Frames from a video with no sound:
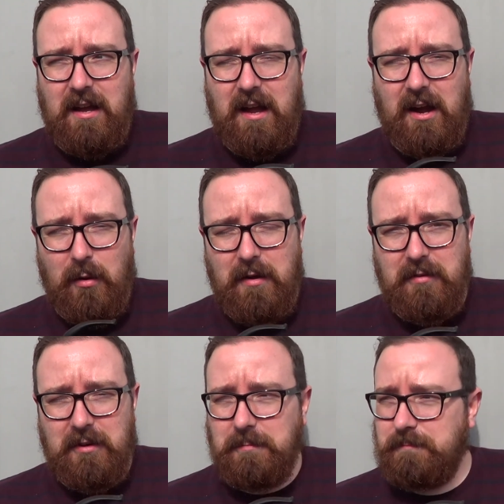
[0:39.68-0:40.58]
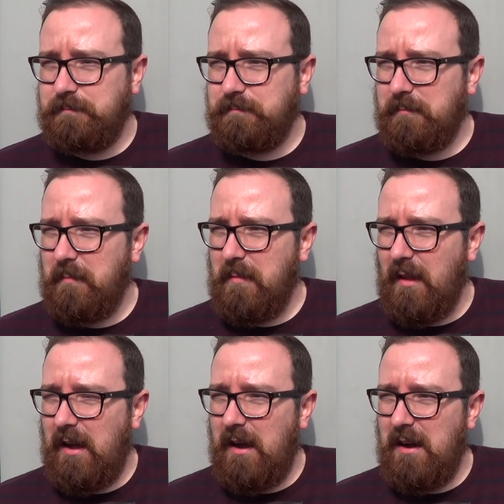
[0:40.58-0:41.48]
however,
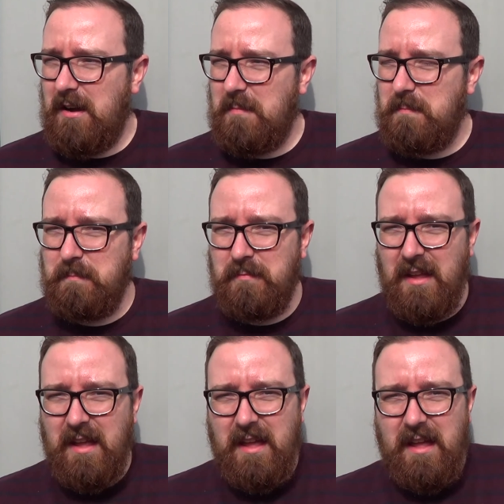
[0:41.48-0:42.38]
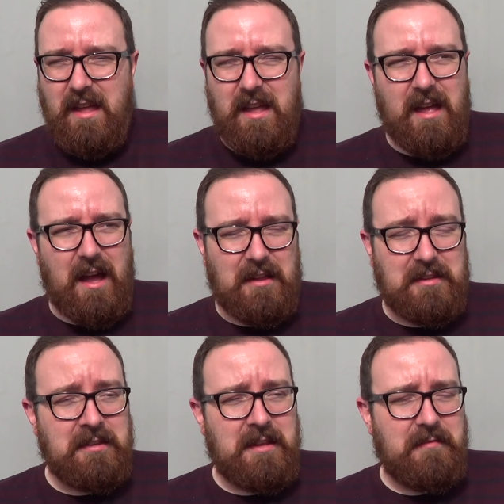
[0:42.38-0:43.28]
um, I
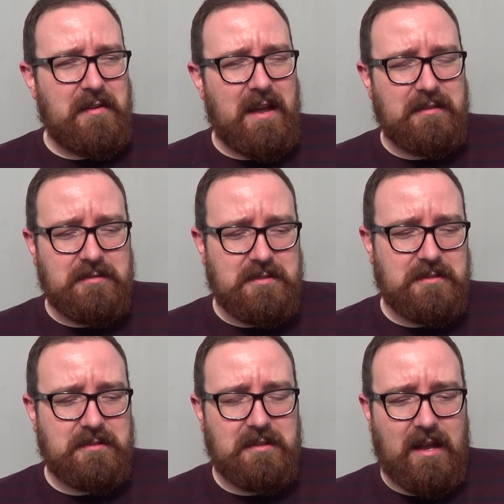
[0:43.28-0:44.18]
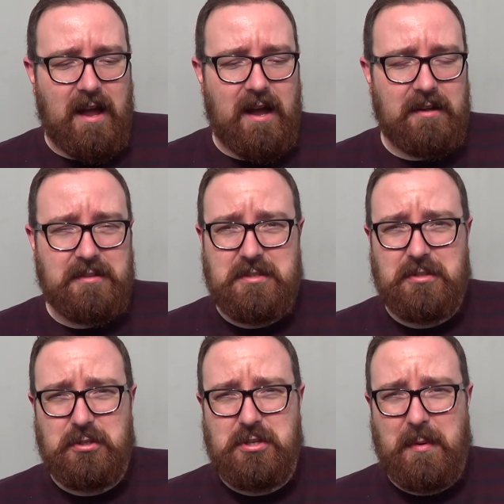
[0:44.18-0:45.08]
didn't in the end. And uh, it's a
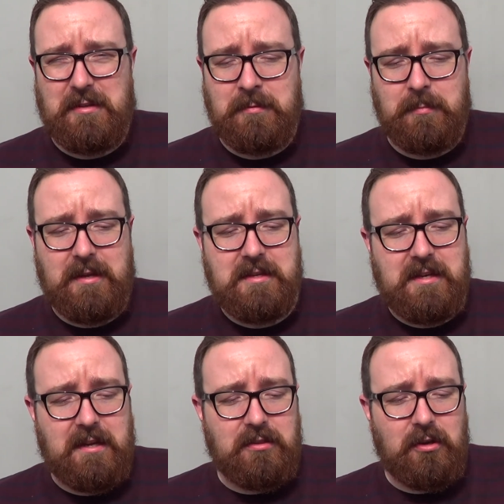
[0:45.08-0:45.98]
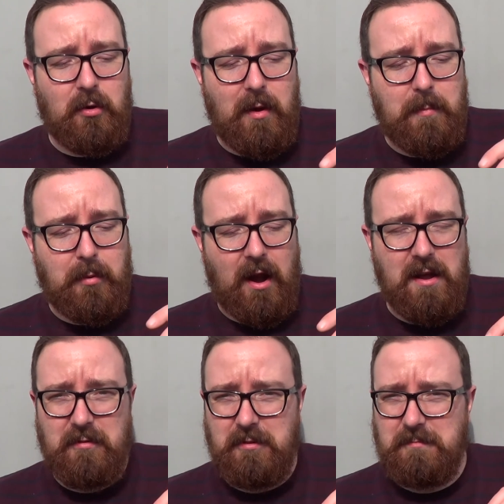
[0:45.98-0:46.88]
good job I didn't because I had nowhere
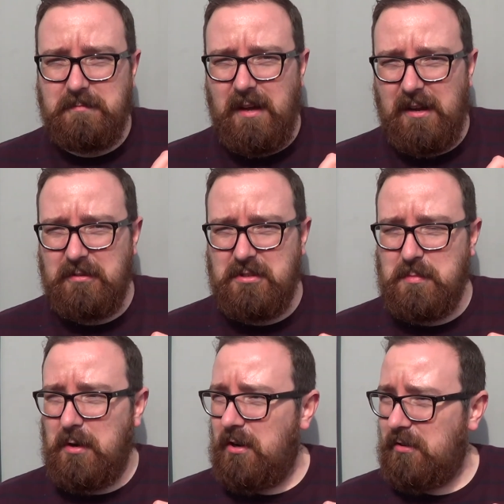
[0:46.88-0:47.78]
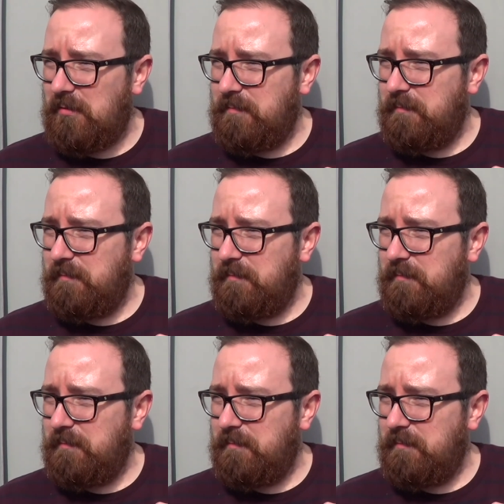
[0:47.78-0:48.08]
private I could smoke.